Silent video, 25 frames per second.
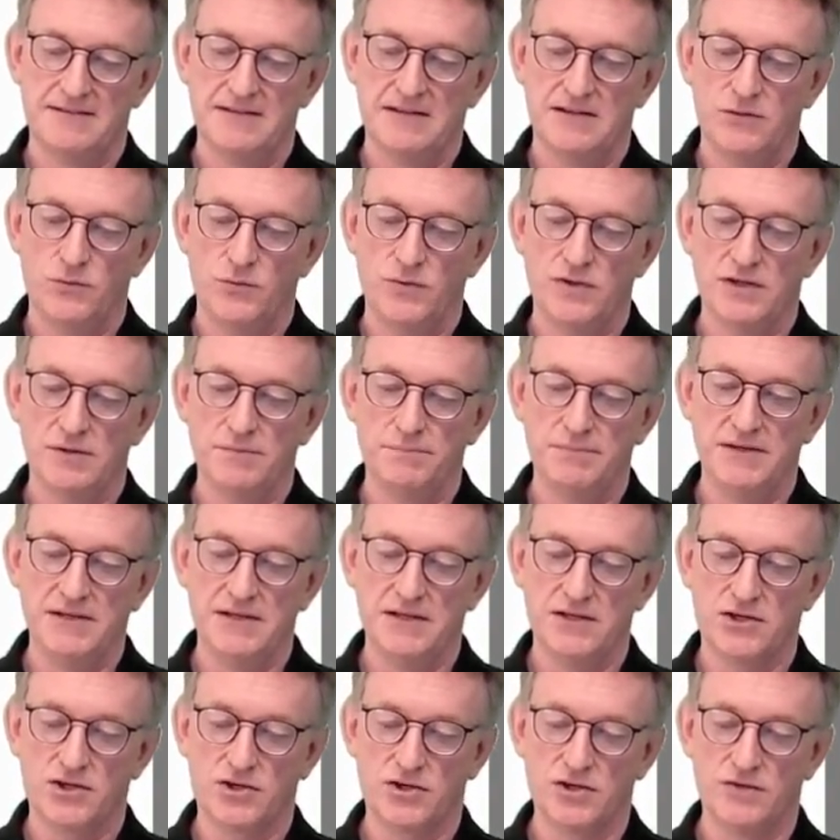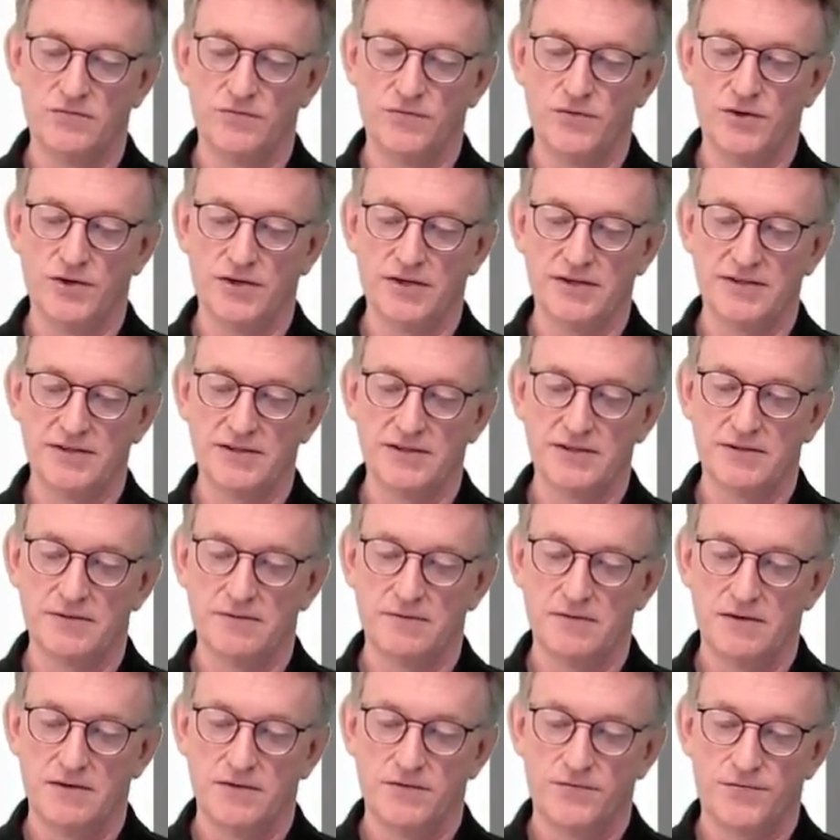will be converted
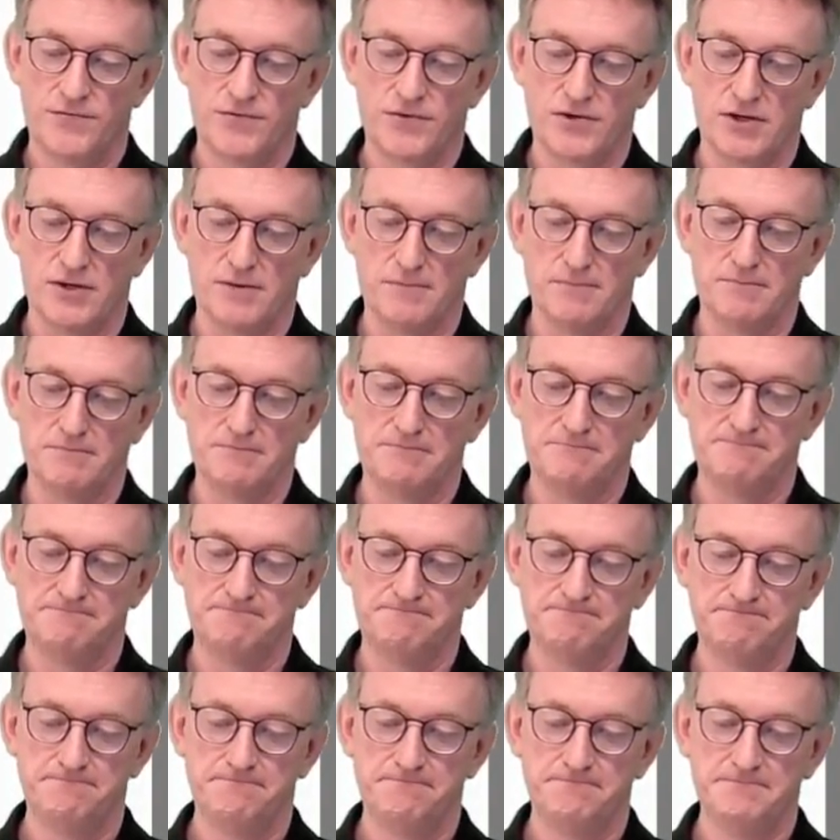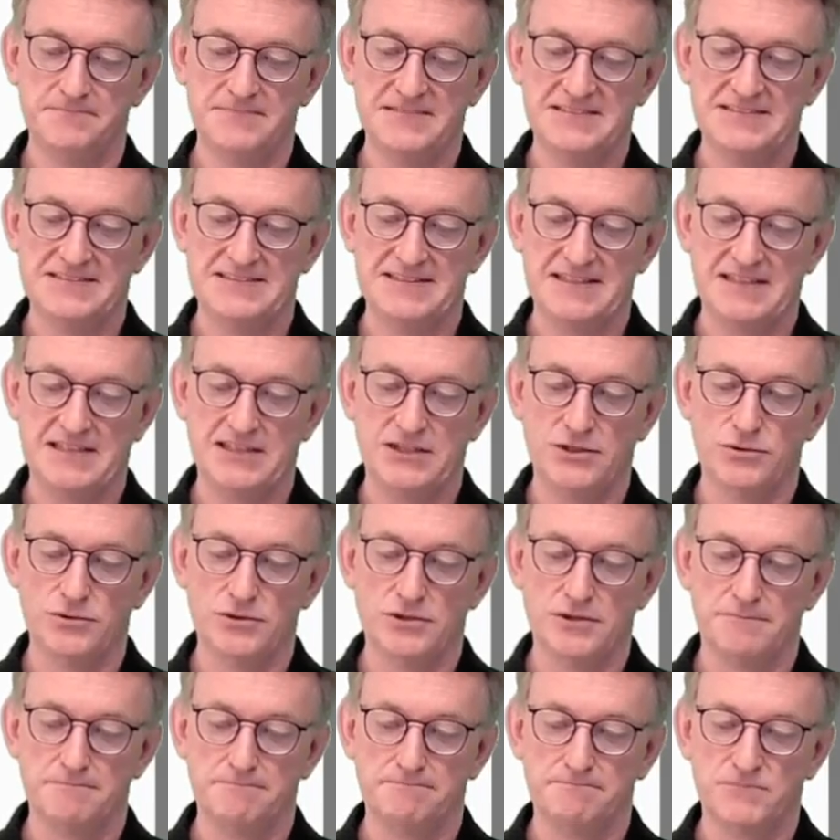from
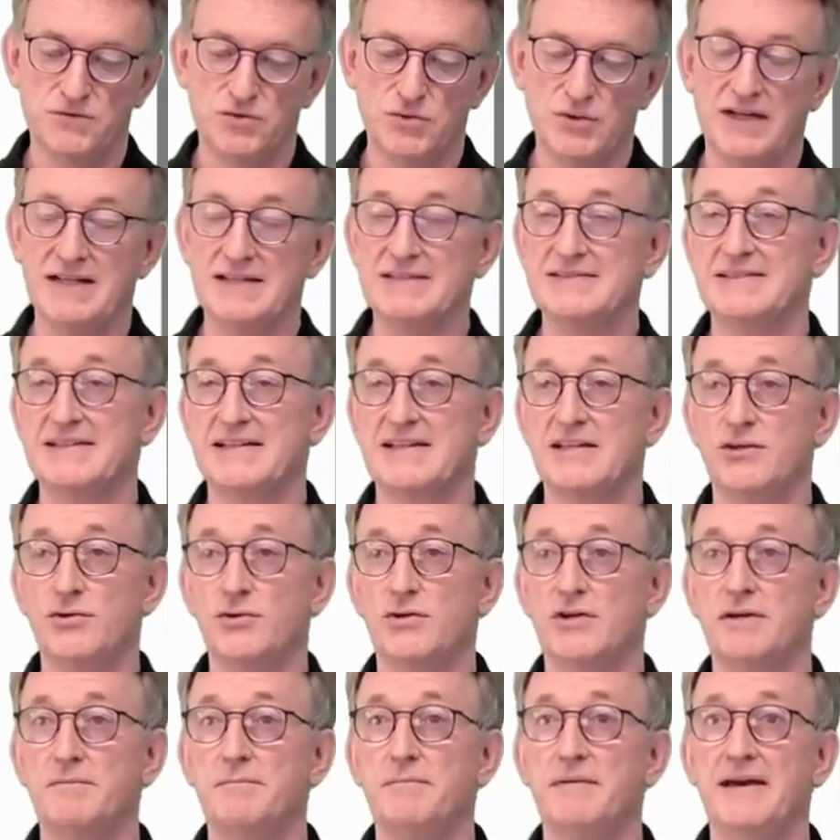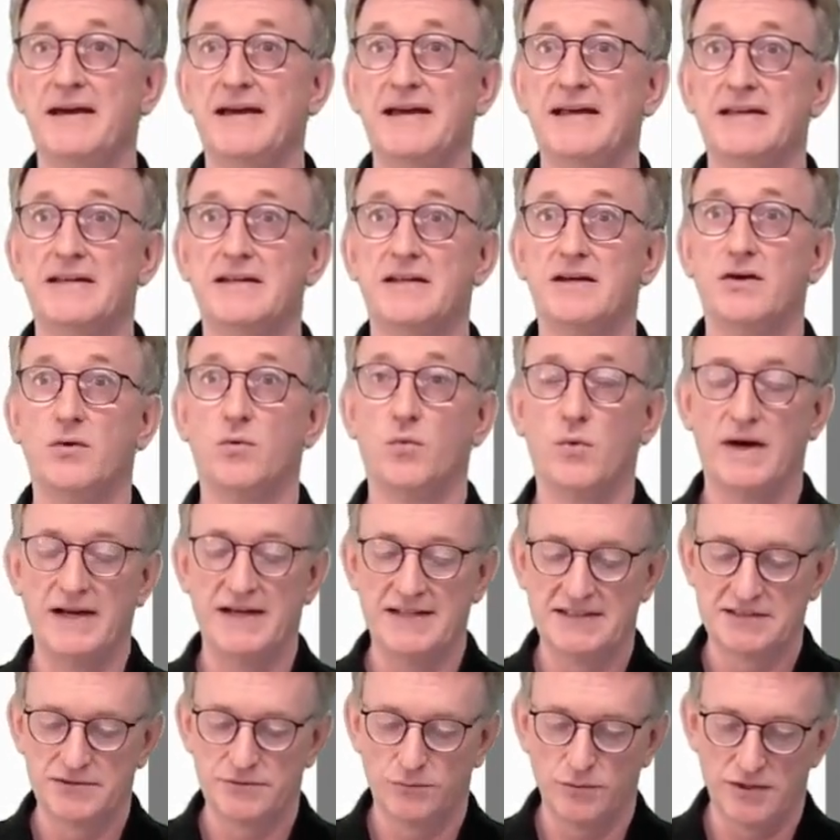secure to unsecure and
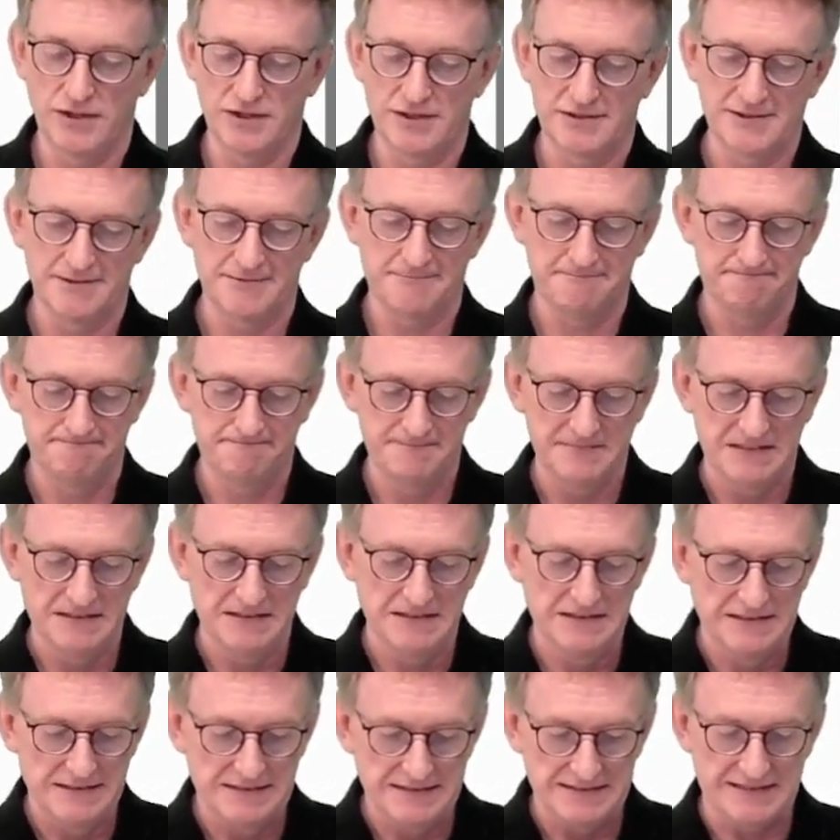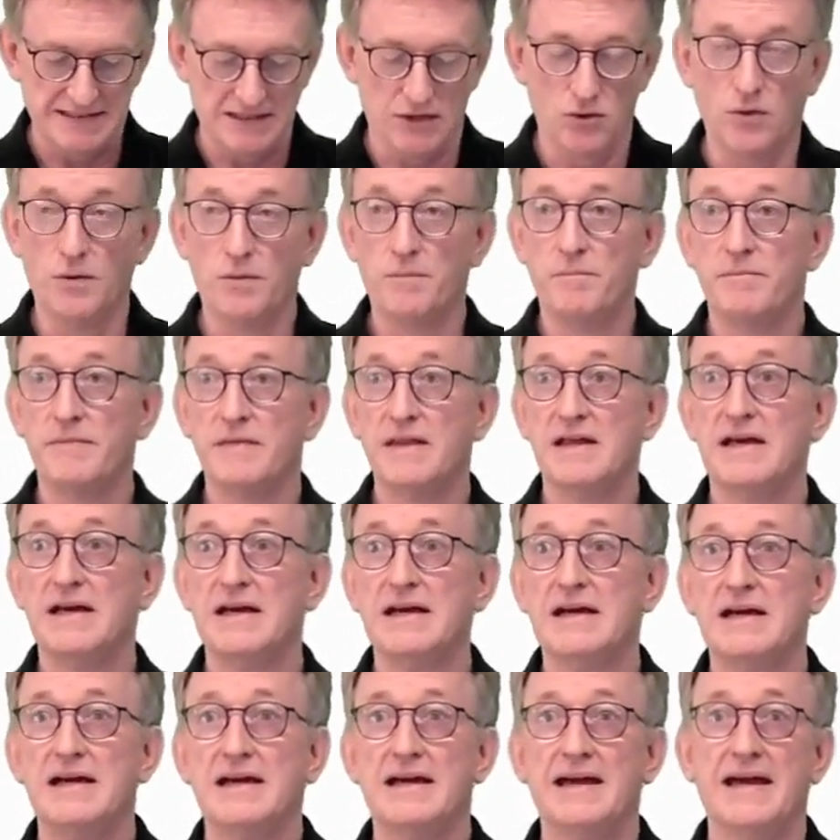vice versa. So,
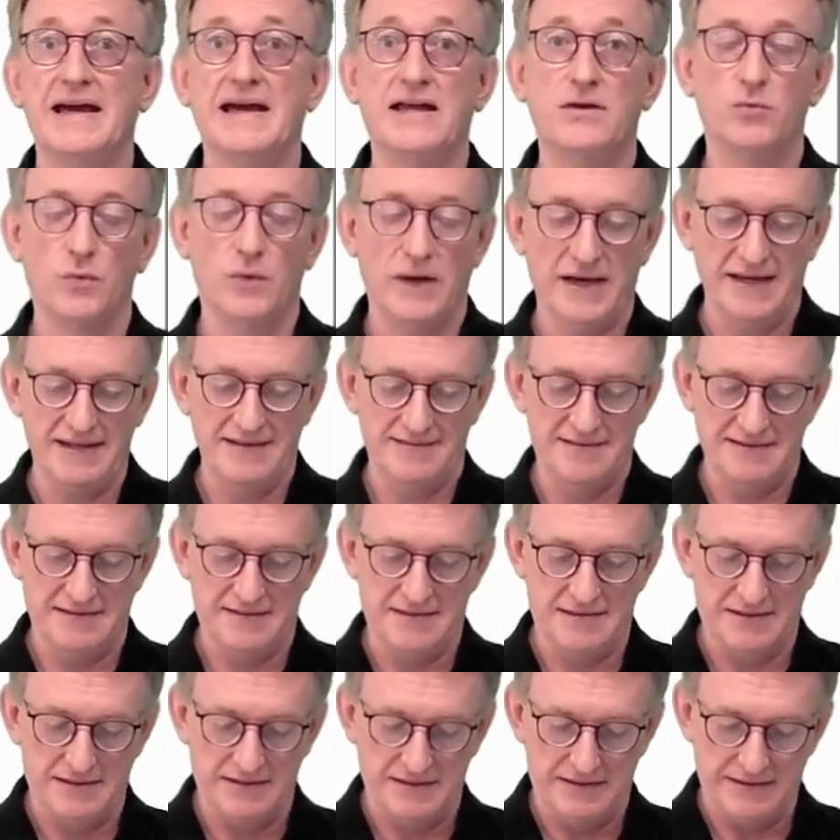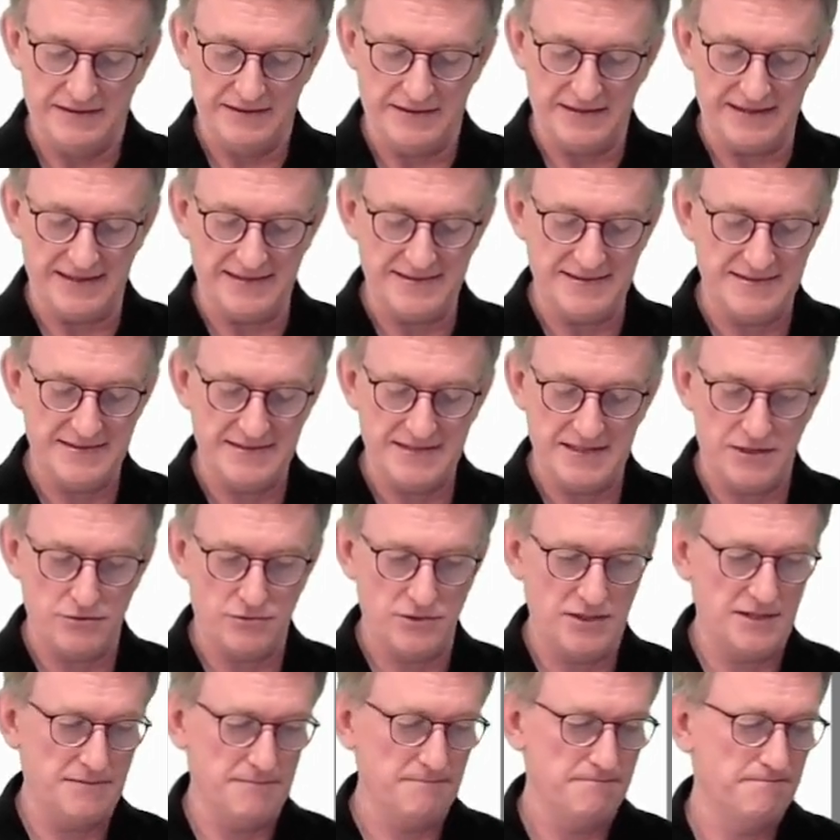and why is it
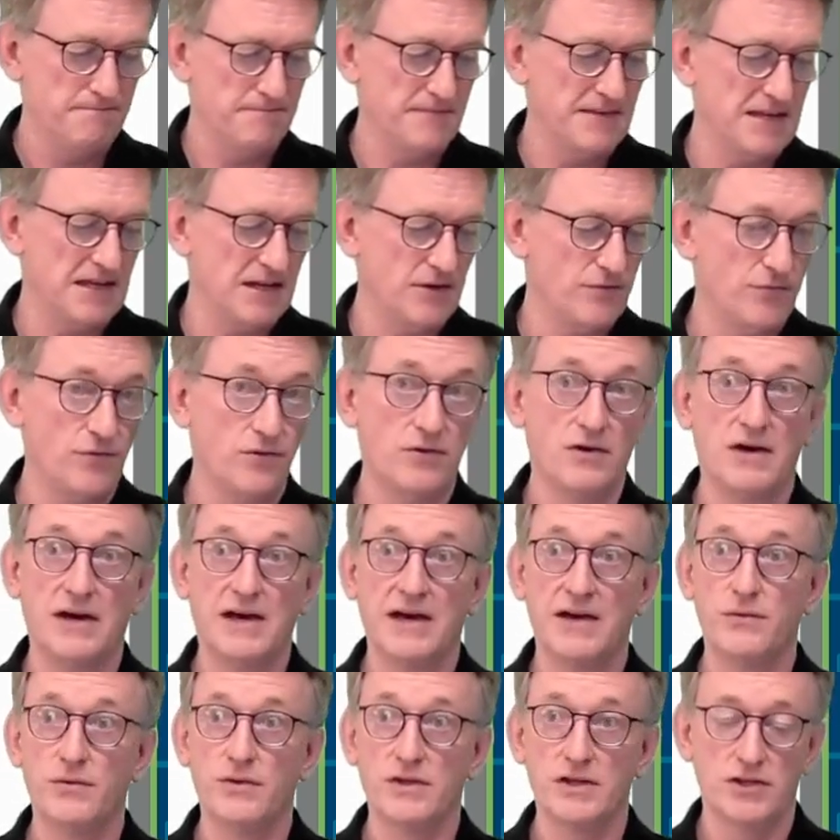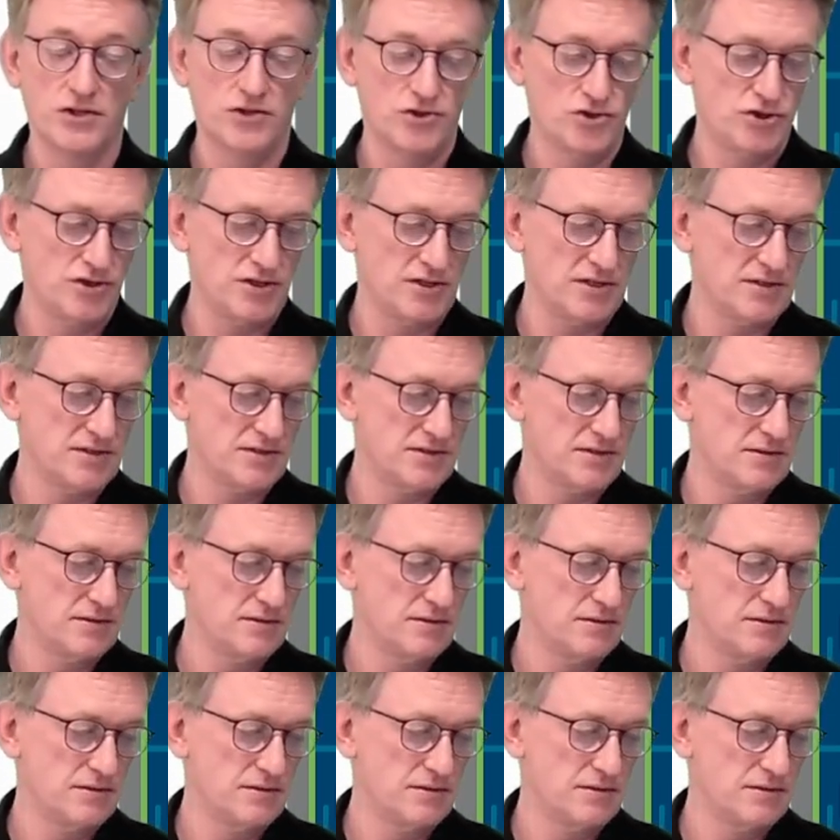necessary? Therefore, I will just